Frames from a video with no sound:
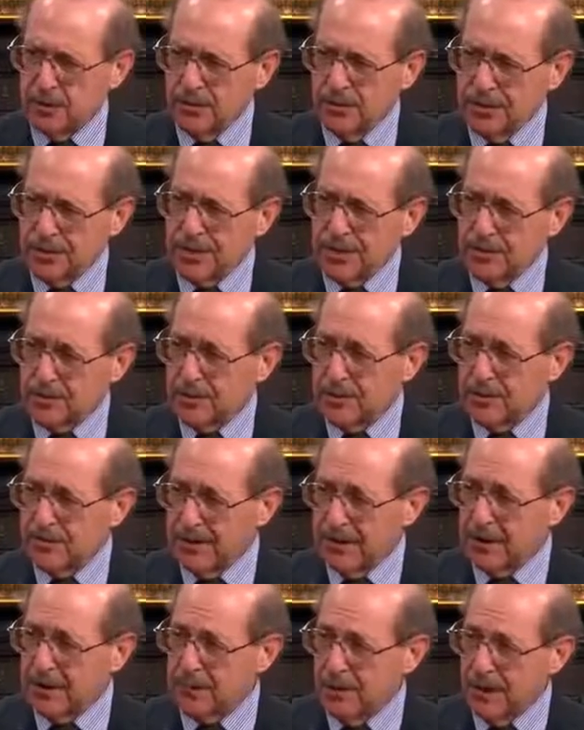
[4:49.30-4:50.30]
With the exception
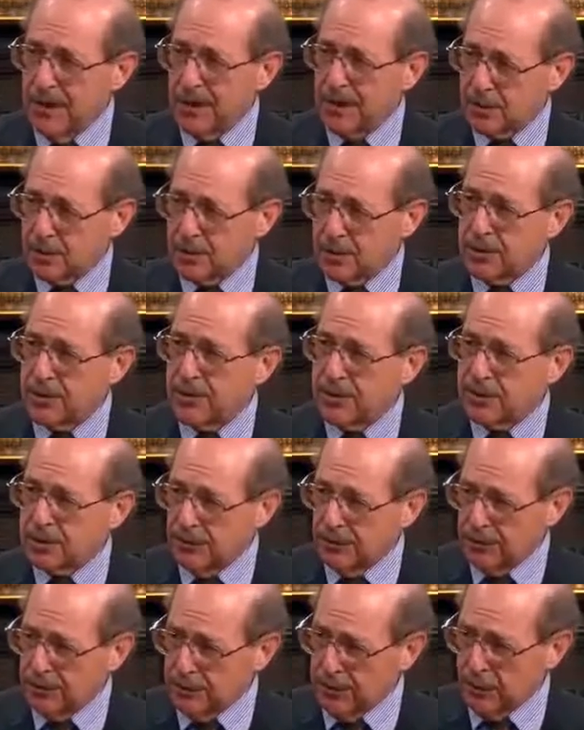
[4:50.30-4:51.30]
of antibiotics, which can
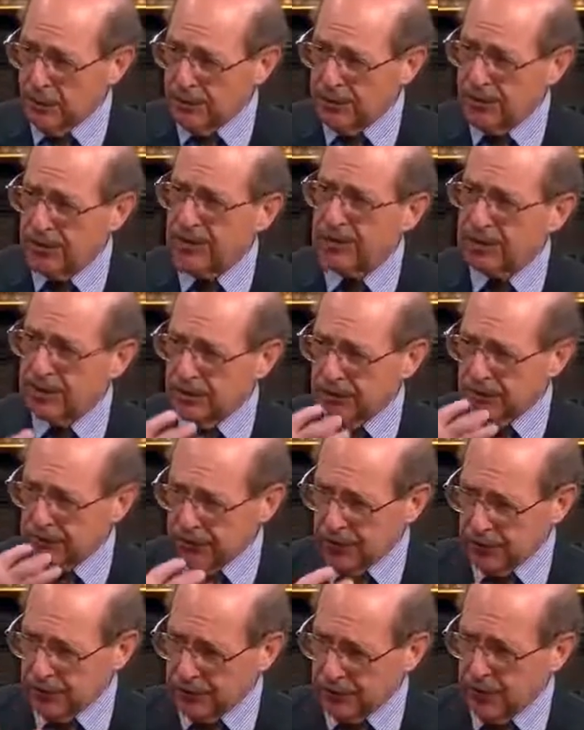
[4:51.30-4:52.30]
kill pneumonia, can kill
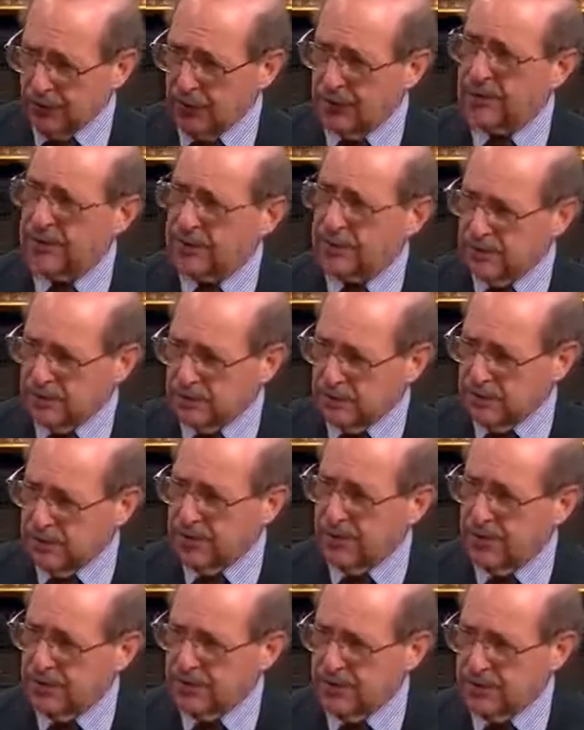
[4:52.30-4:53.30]
strep throat, can
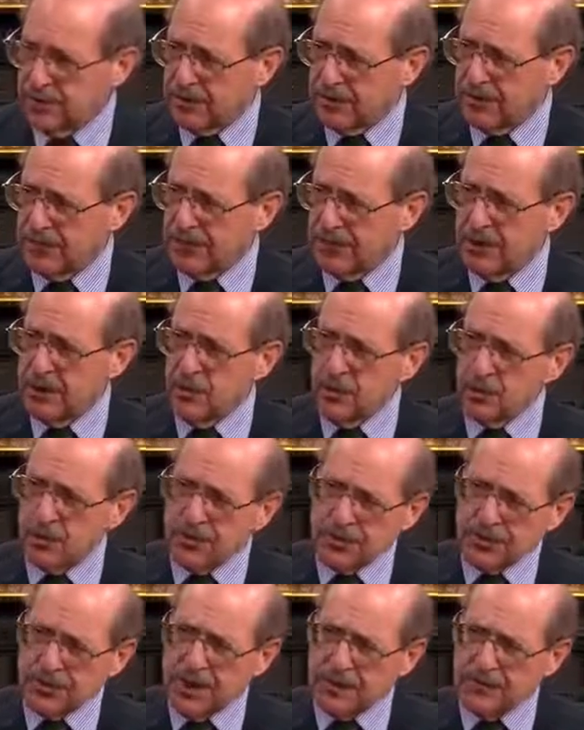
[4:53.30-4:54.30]
cure things,
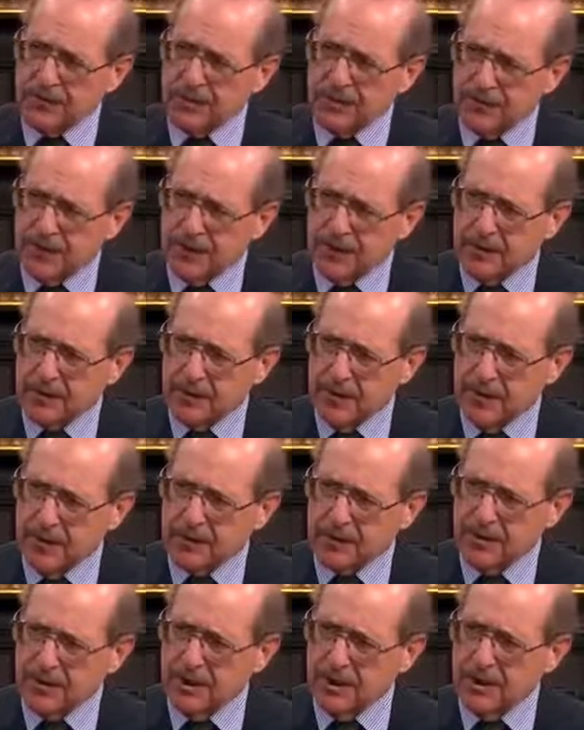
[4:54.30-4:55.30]
with the exception of
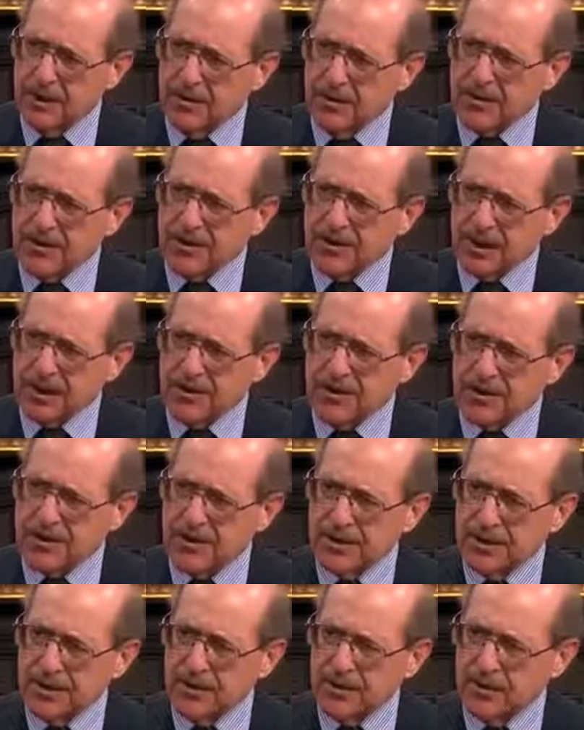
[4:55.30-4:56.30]
antibiotics, there's not a
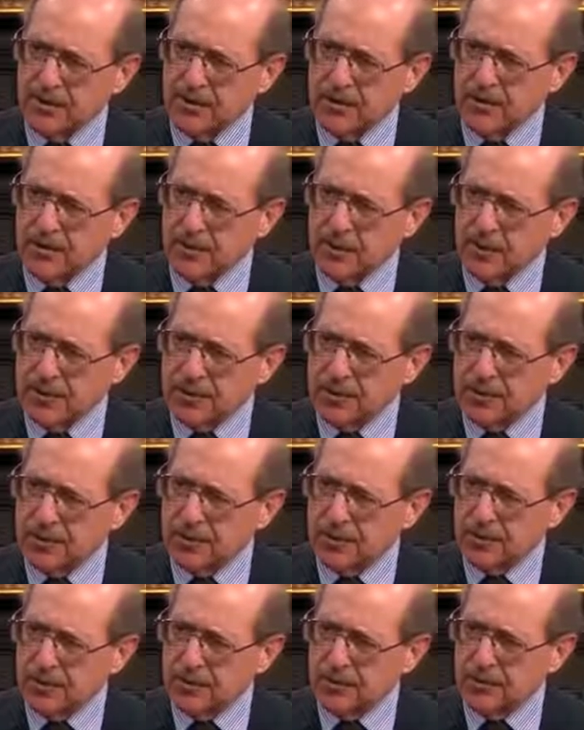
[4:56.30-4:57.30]
single
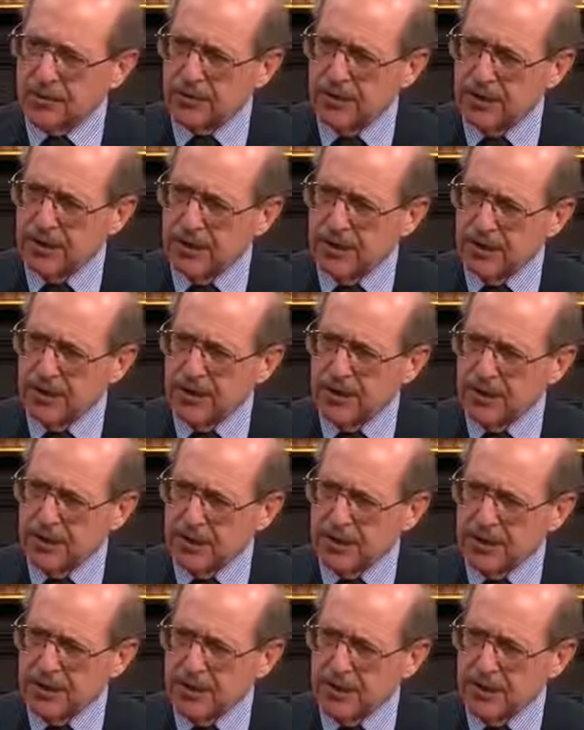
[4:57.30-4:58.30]
pharmaceutical in
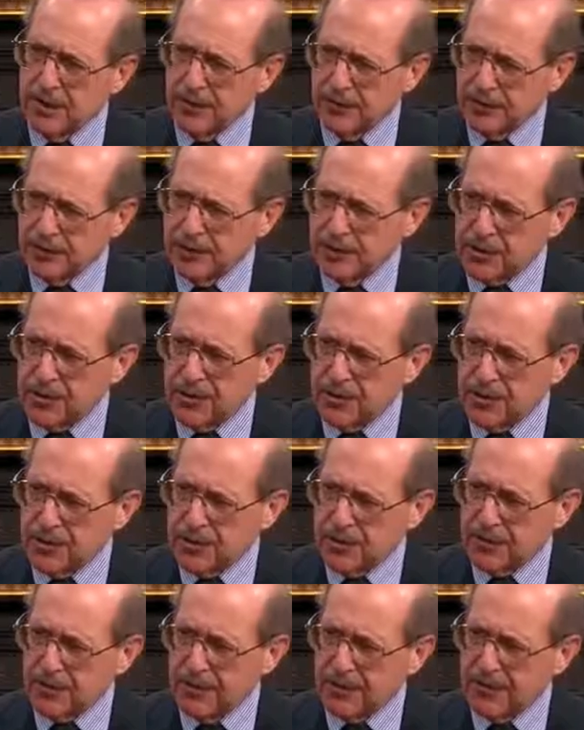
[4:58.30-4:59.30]
the PDR, the physician's
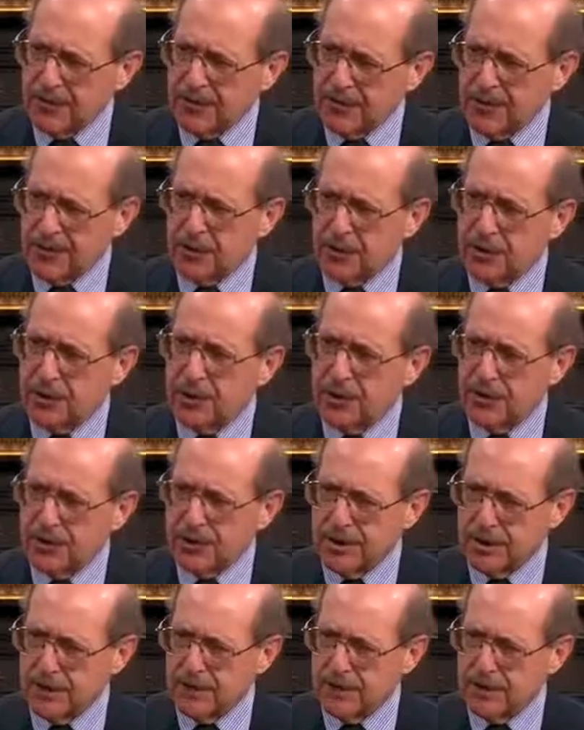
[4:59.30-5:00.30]
desk reference, that
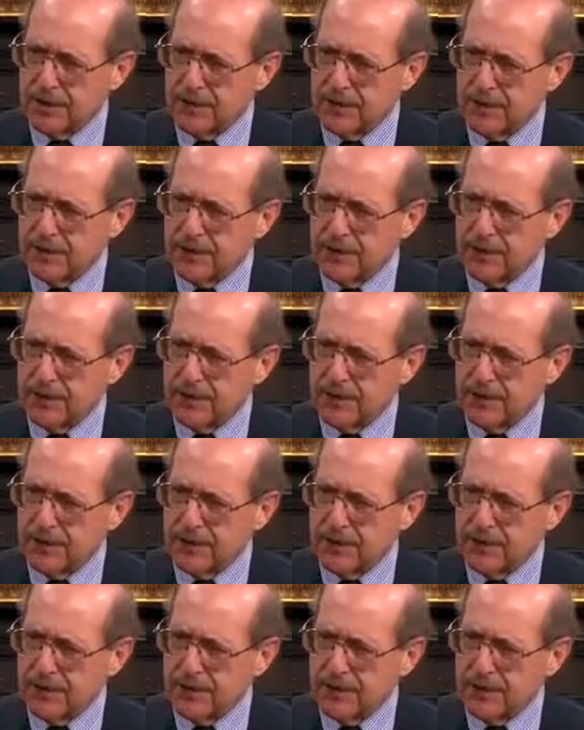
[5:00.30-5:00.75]
cures anything.